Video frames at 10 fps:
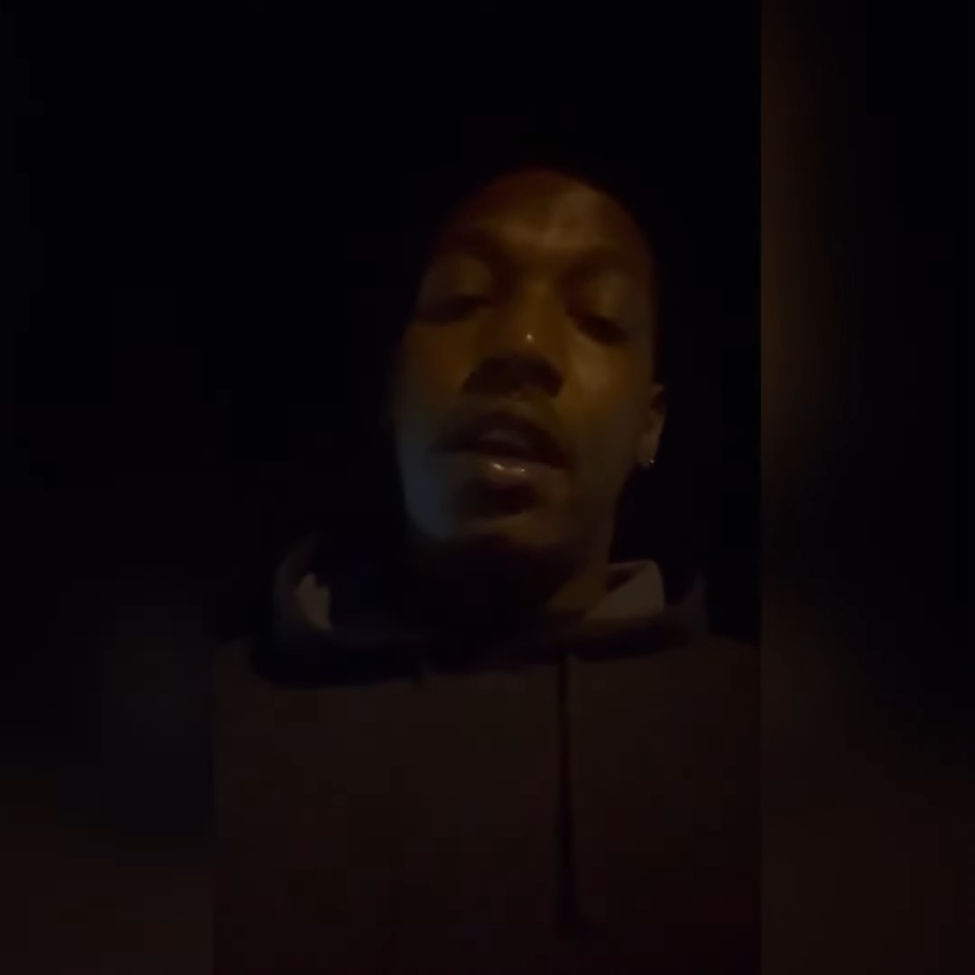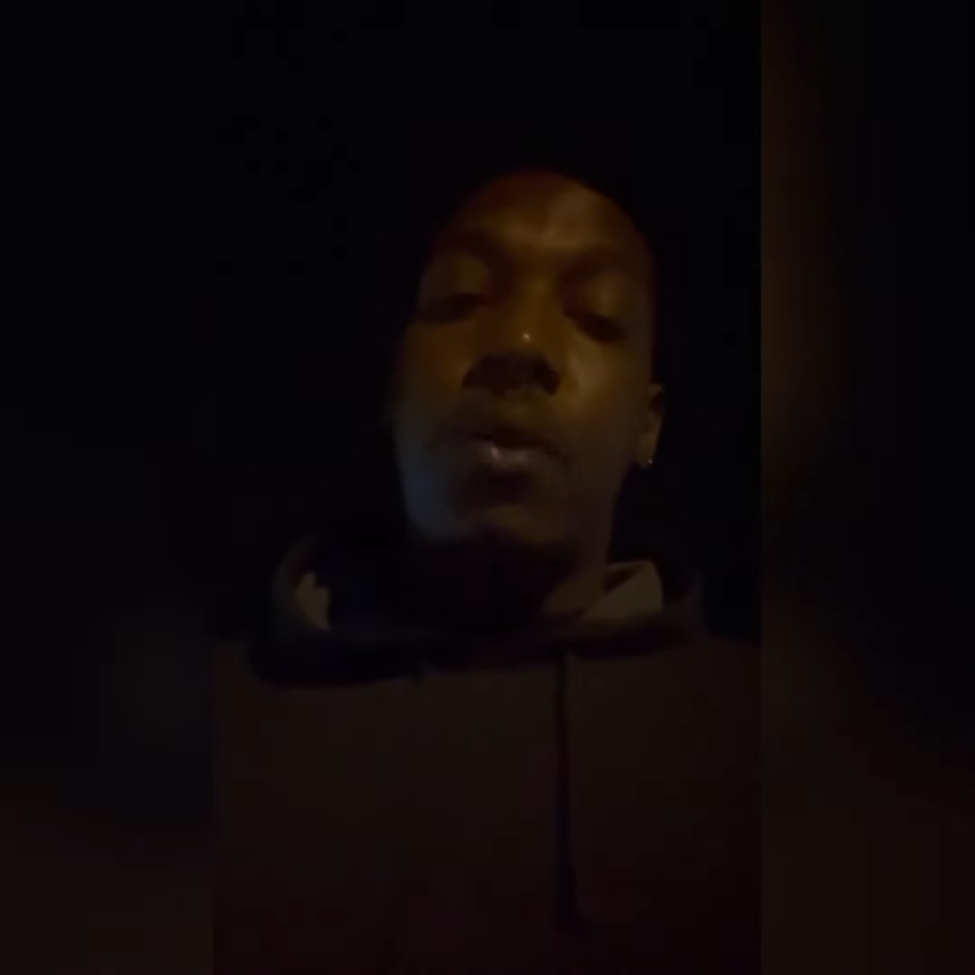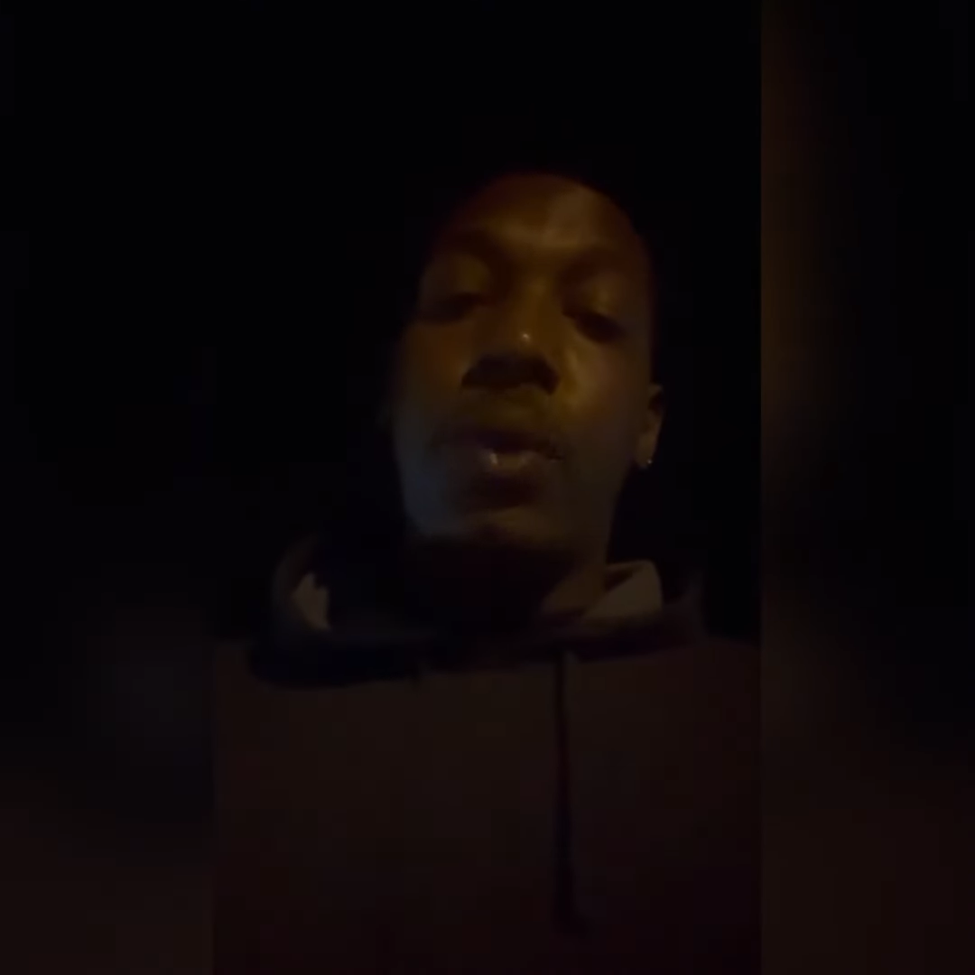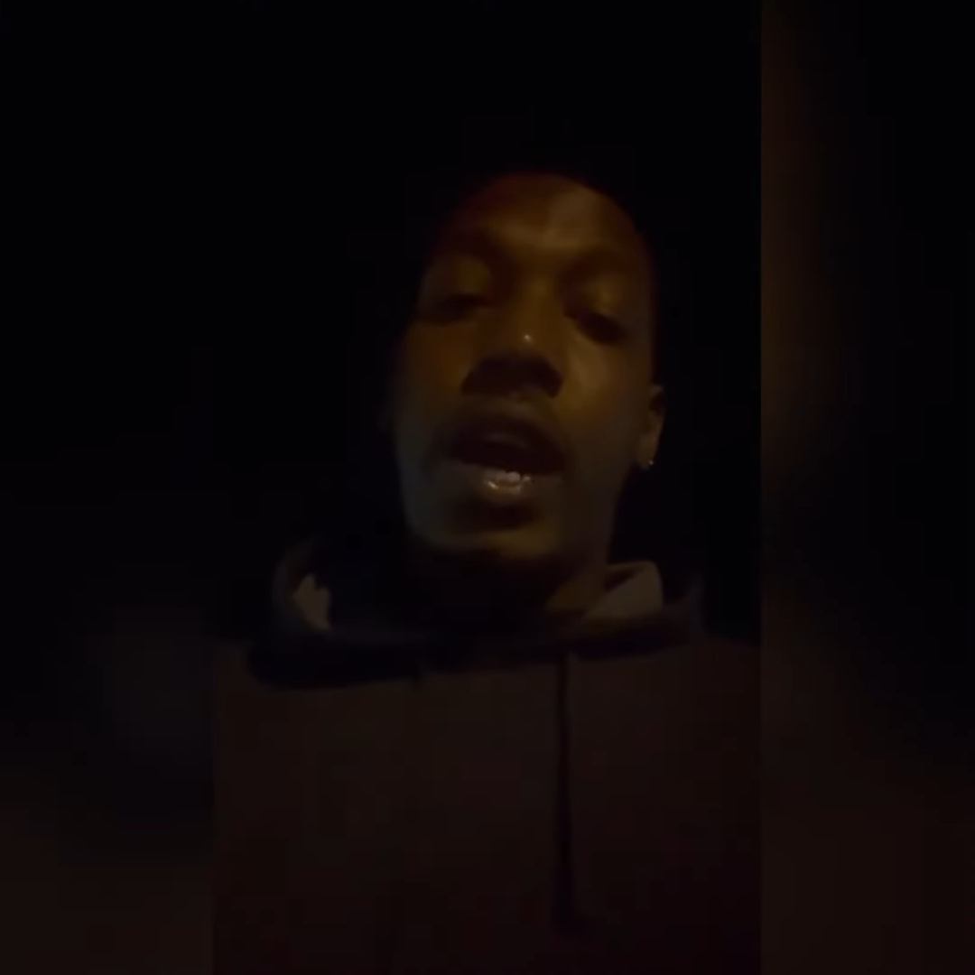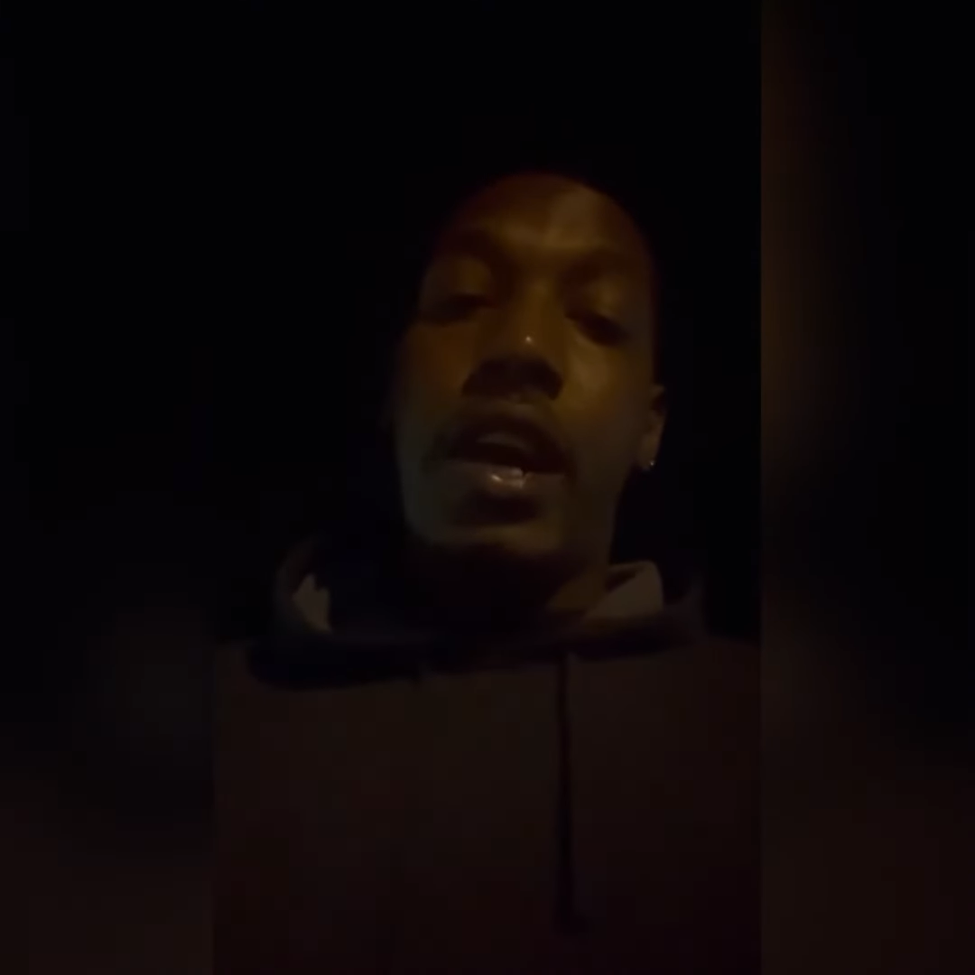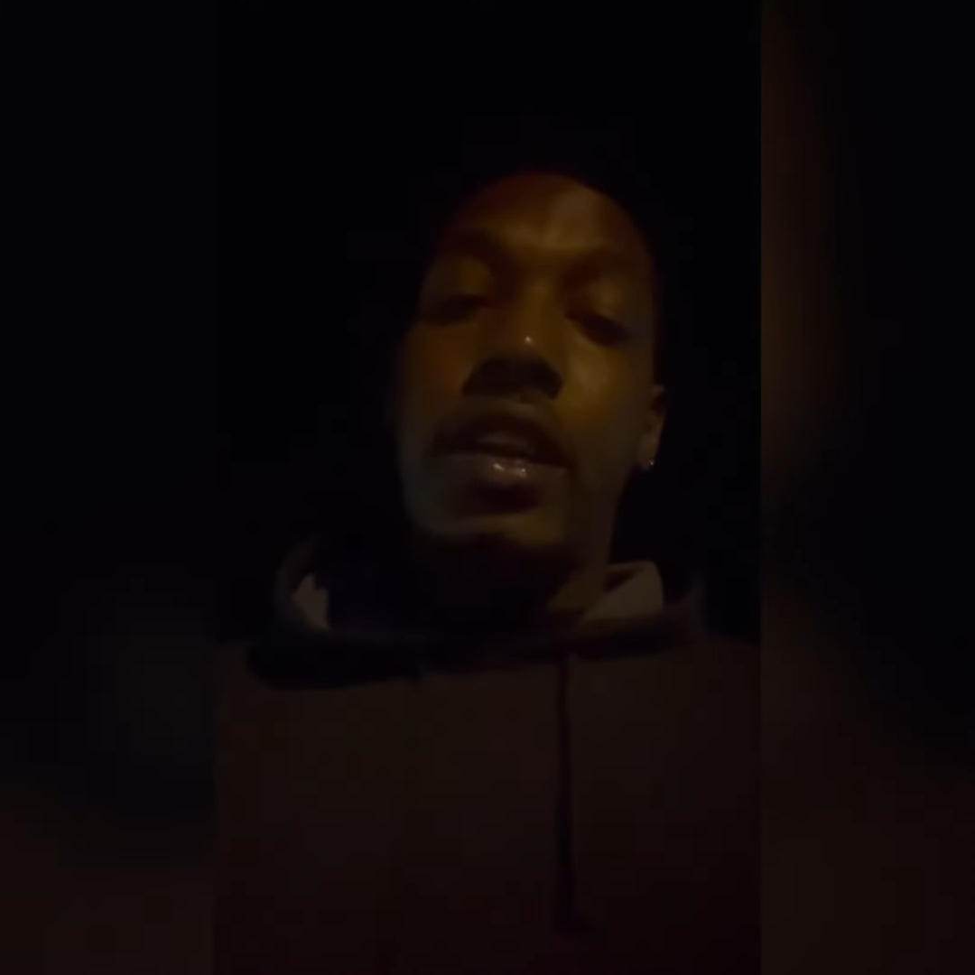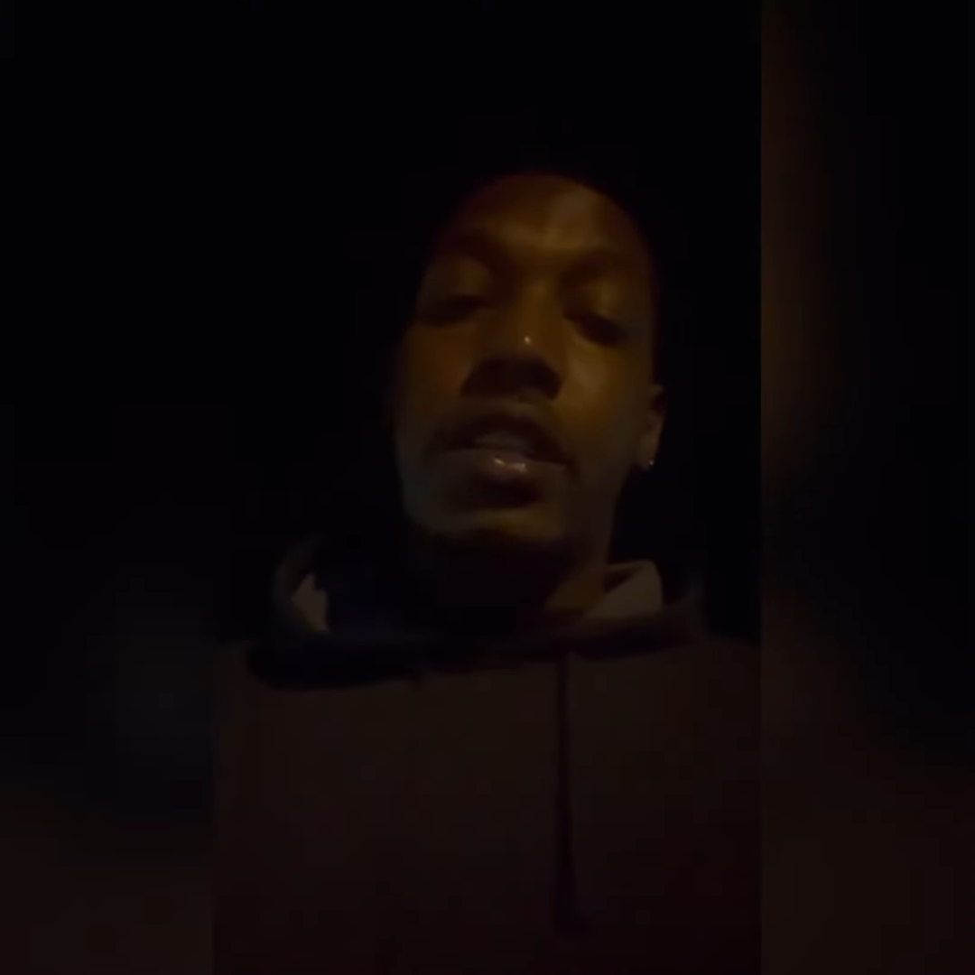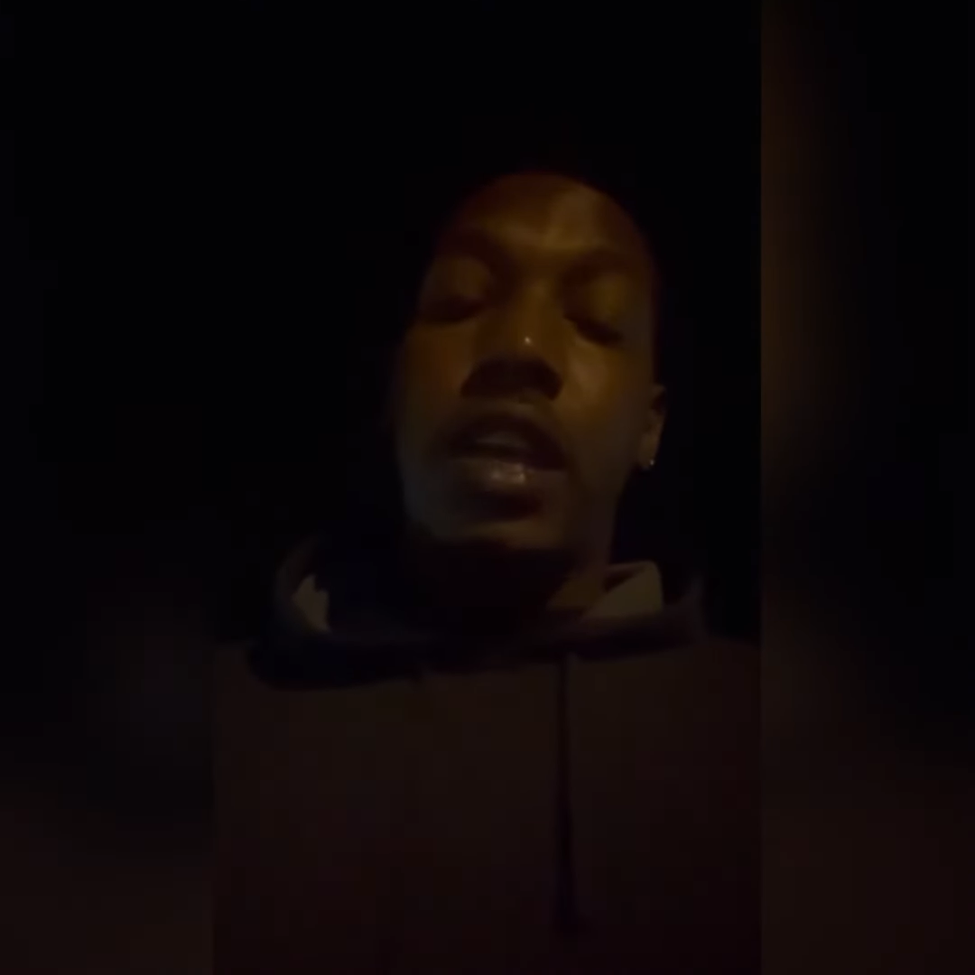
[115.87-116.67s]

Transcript: and we out of this